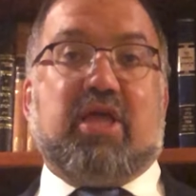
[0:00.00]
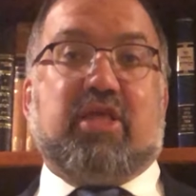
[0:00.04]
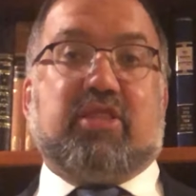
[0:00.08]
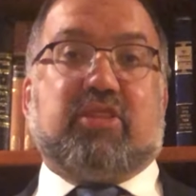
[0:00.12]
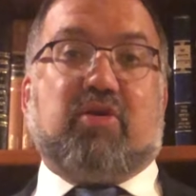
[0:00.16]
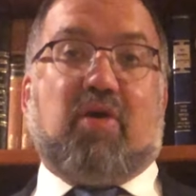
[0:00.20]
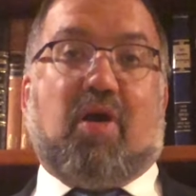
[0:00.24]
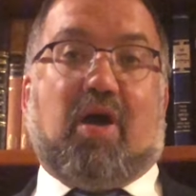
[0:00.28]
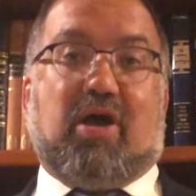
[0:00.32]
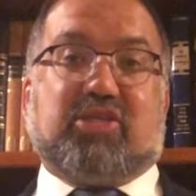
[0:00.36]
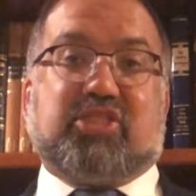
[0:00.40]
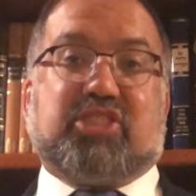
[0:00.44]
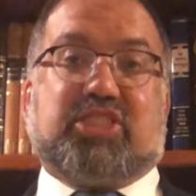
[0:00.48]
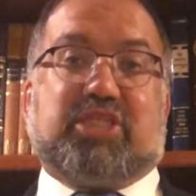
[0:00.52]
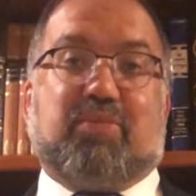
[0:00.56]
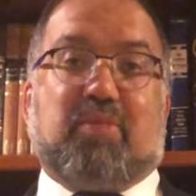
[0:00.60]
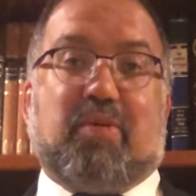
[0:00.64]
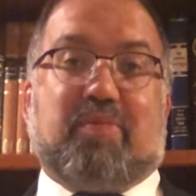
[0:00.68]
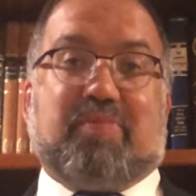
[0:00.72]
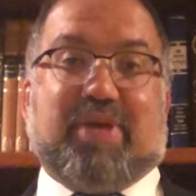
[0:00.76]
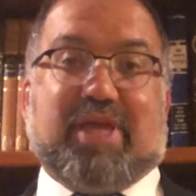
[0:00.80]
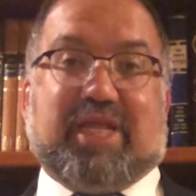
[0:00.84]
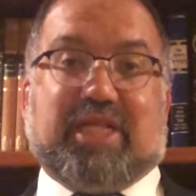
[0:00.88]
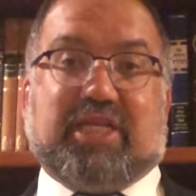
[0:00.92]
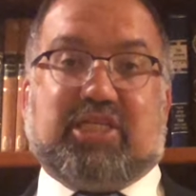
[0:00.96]
there are some
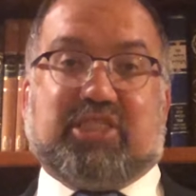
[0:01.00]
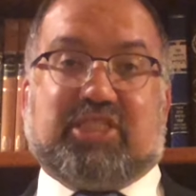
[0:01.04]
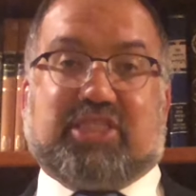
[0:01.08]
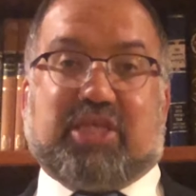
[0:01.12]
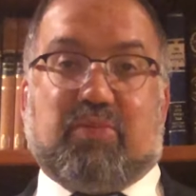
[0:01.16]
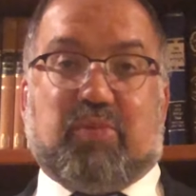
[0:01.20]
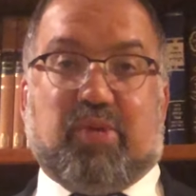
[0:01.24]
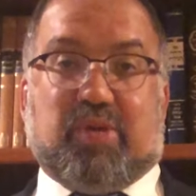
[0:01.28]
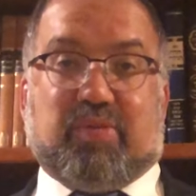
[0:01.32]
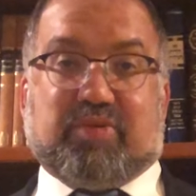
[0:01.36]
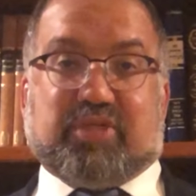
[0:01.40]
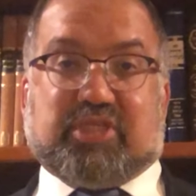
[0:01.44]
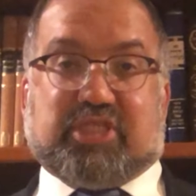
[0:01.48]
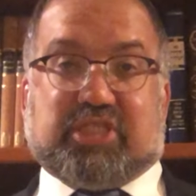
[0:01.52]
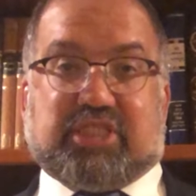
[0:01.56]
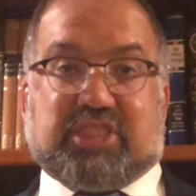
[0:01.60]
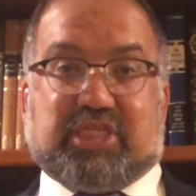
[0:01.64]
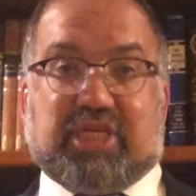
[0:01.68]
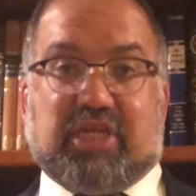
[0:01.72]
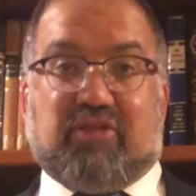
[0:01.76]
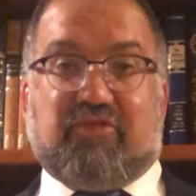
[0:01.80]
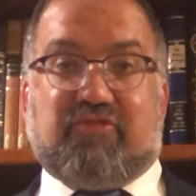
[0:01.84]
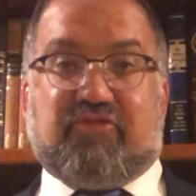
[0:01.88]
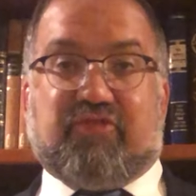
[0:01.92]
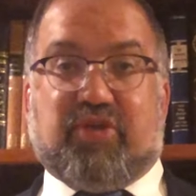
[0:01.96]
opinions that we would
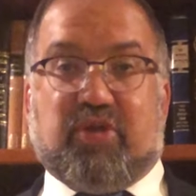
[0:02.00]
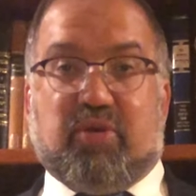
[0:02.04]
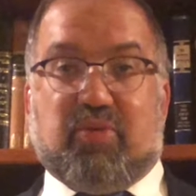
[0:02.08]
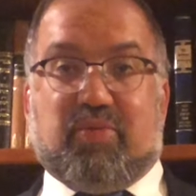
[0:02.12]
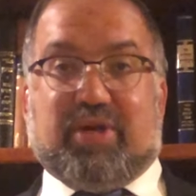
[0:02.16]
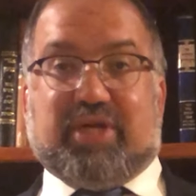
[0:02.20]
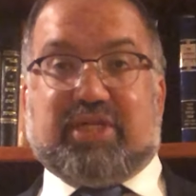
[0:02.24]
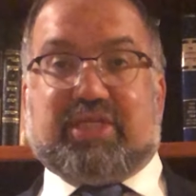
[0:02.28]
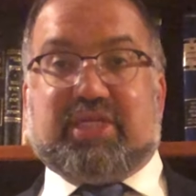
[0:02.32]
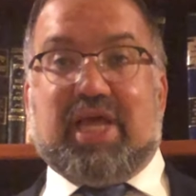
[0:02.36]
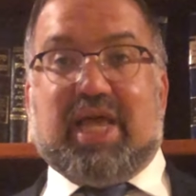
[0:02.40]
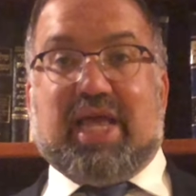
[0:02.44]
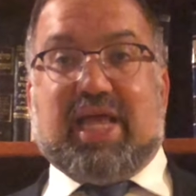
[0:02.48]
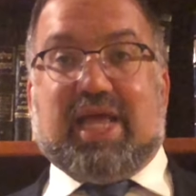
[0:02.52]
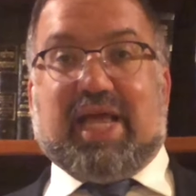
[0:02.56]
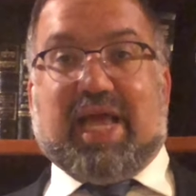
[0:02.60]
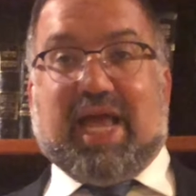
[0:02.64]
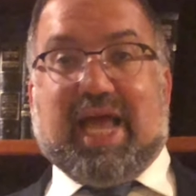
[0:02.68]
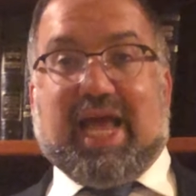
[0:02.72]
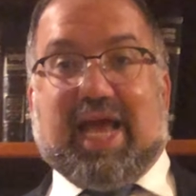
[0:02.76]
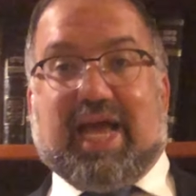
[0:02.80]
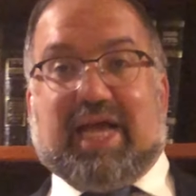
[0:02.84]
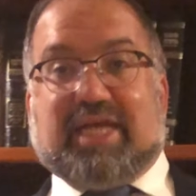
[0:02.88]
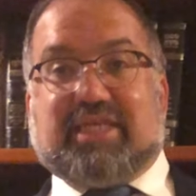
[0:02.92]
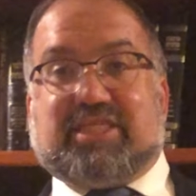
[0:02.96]
still view it
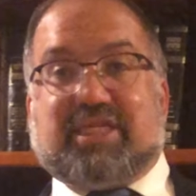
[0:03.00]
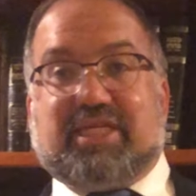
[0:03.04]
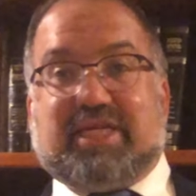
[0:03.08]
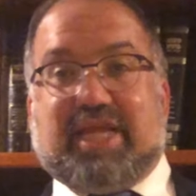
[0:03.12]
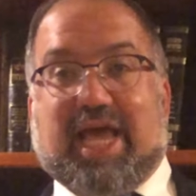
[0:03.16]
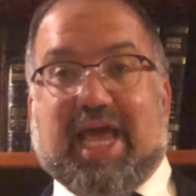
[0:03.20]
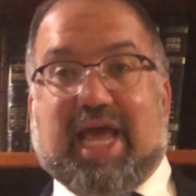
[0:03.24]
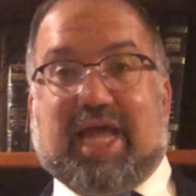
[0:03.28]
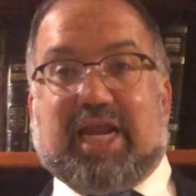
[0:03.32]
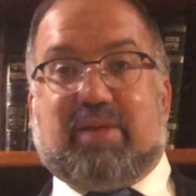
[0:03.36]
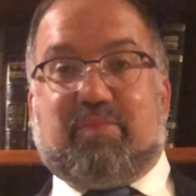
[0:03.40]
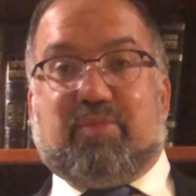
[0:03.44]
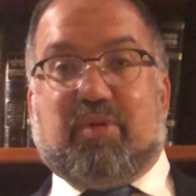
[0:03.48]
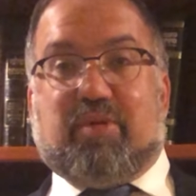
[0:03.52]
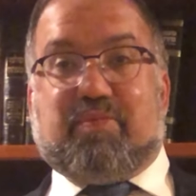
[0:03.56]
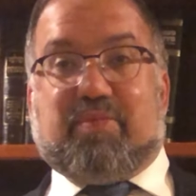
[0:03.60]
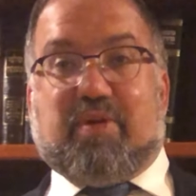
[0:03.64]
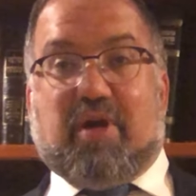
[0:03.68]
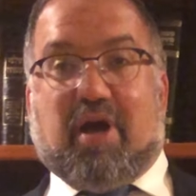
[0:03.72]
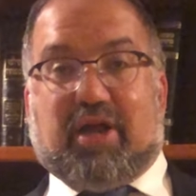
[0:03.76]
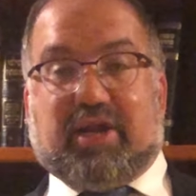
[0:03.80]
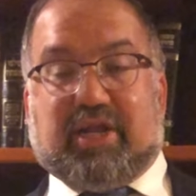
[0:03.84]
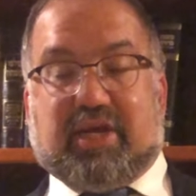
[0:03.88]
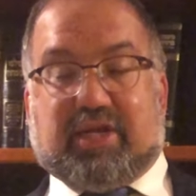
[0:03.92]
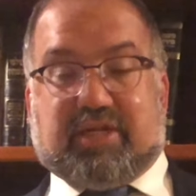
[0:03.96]
as an edible
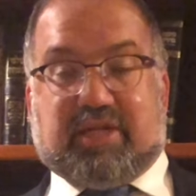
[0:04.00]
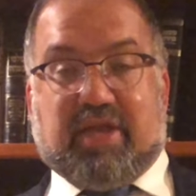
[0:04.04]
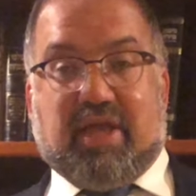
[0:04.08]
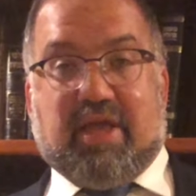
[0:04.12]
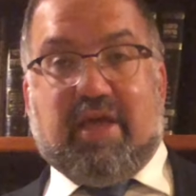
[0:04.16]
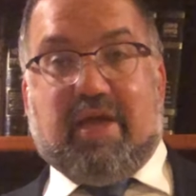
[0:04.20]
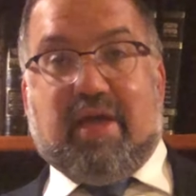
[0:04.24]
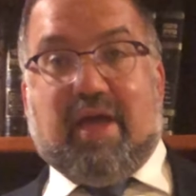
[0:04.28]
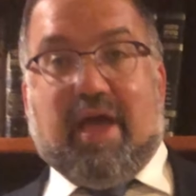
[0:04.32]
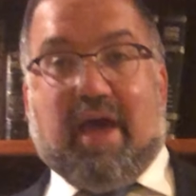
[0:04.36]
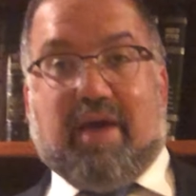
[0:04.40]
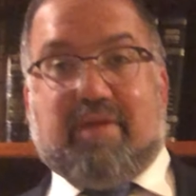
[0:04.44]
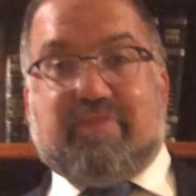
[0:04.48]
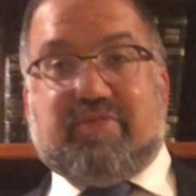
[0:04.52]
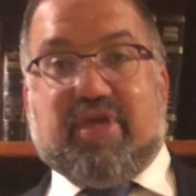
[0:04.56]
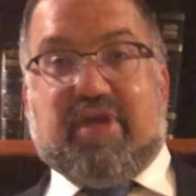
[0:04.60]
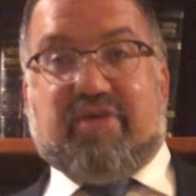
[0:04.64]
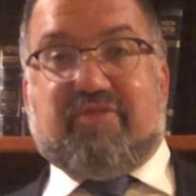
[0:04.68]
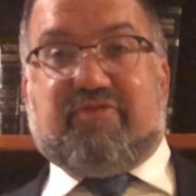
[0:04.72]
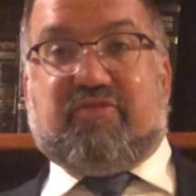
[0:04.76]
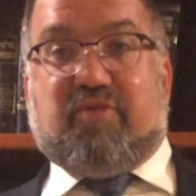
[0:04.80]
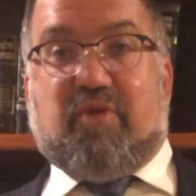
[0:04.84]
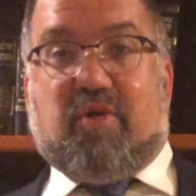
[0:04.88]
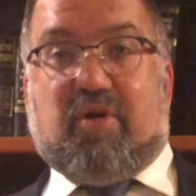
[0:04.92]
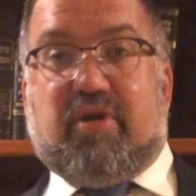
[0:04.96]
product. And
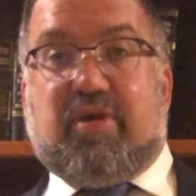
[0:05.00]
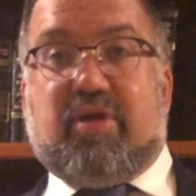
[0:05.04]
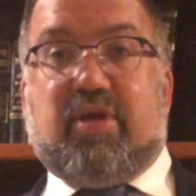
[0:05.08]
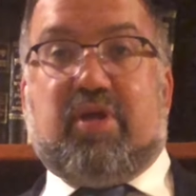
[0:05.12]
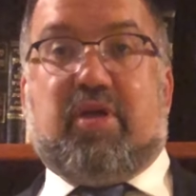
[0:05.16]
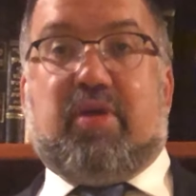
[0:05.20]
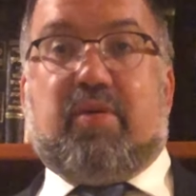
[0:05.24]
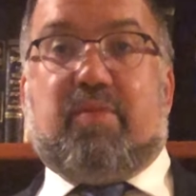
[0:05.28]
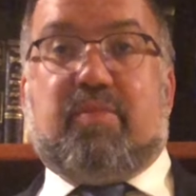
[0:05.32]
therefore,